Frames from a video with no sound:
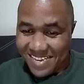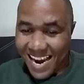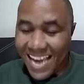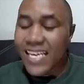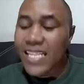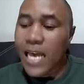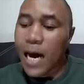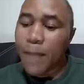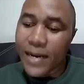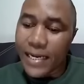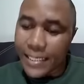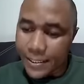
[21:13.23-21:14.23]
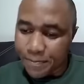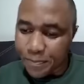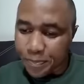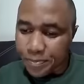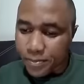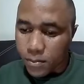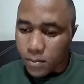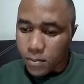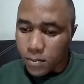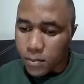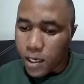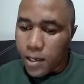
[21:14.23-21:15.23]
I think there are plenty.
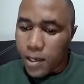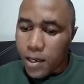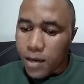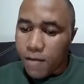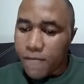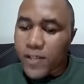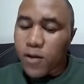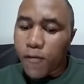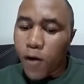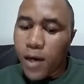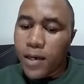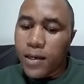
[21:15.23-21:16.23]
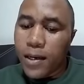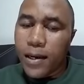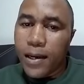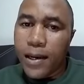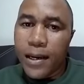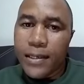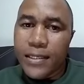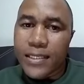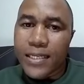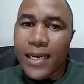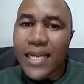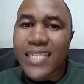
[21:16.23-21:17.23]
First of all, uh, is
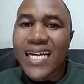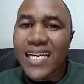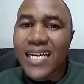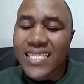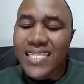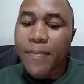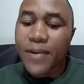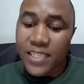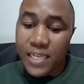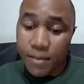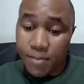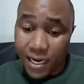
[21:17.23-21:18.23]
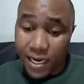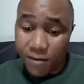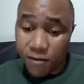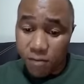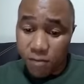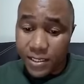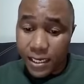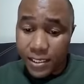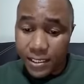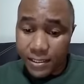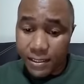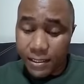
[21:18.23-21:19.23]
uh, let's, uh, let's appreciate platforms such
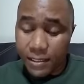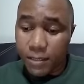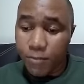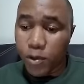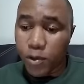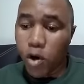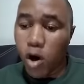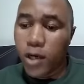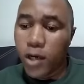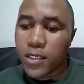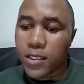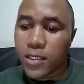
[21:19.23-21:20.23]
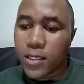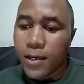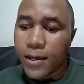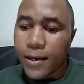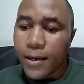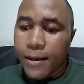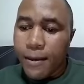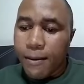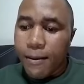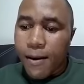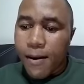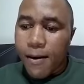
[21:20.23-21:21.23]
as this because
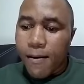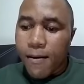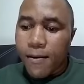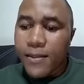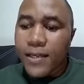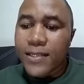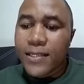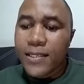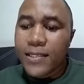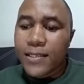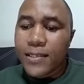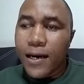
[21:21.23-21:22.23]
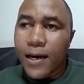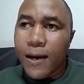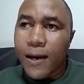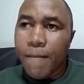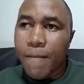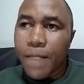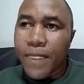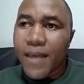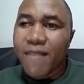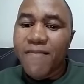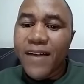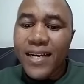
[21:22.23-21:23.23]
this is uh,
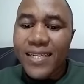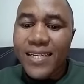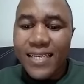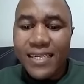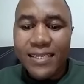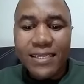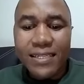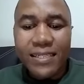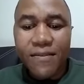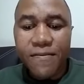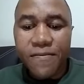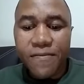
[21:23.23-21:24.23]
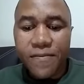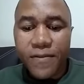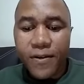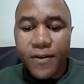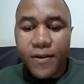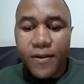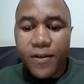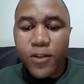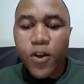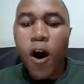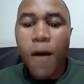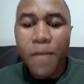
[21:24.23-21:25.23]
a very sensitive
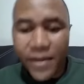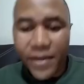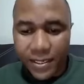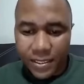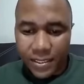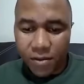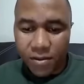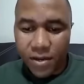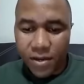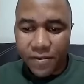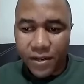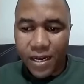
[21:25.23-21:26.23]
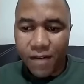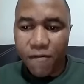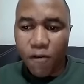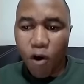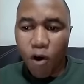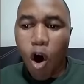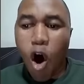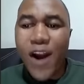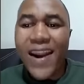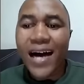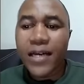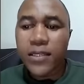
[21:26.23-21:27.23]
topic in South Africa for
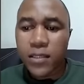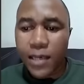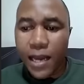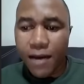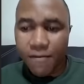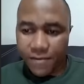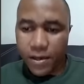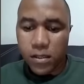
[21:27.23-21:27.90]
honors level.